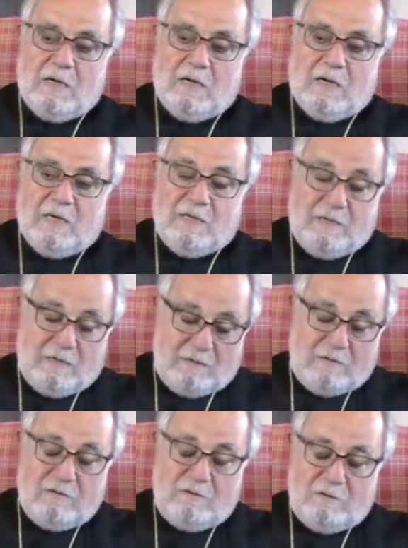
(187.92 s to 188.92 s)
I
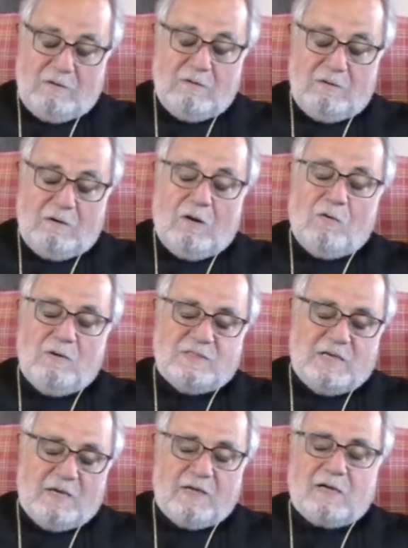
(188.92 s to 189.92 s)
always
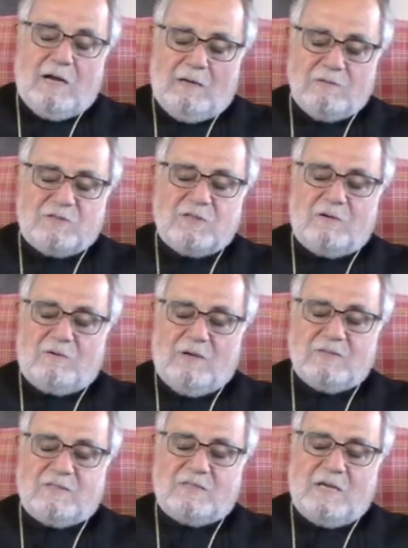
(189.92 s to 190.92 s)
had a counselor
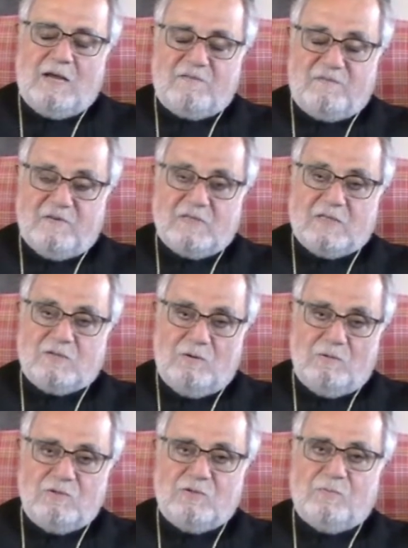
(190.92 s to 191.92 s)
on staff, as I
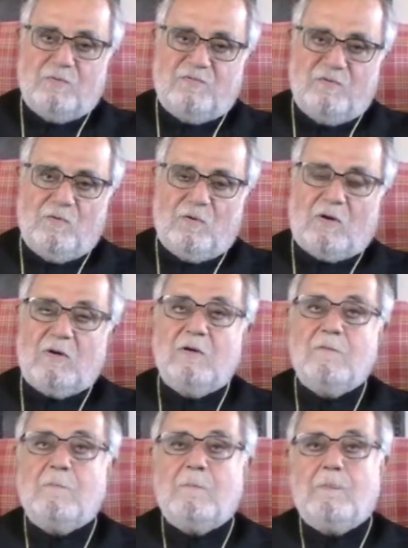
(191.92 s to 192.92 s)
told you before,
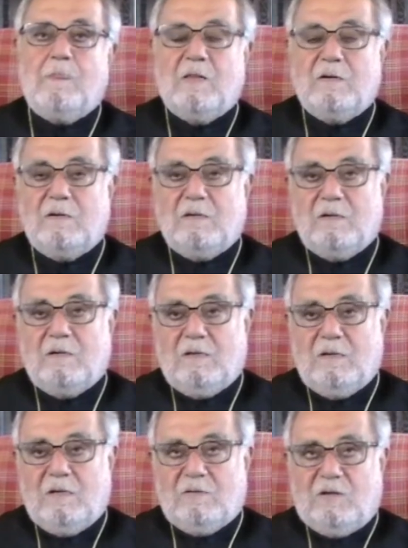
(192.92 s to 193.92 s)

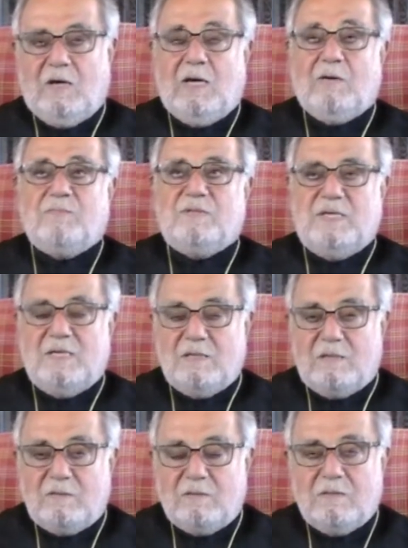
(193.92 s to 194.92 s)
to help
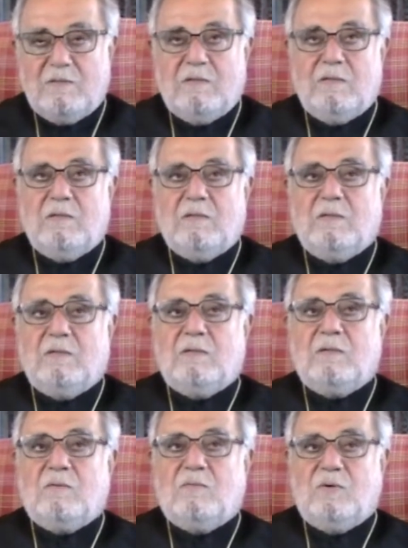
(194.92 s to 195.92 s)
deal
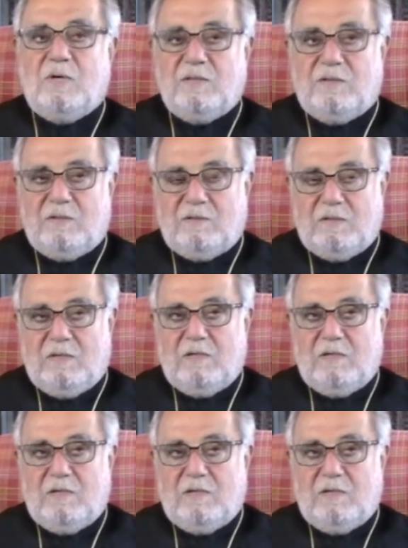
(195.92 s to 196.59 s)
with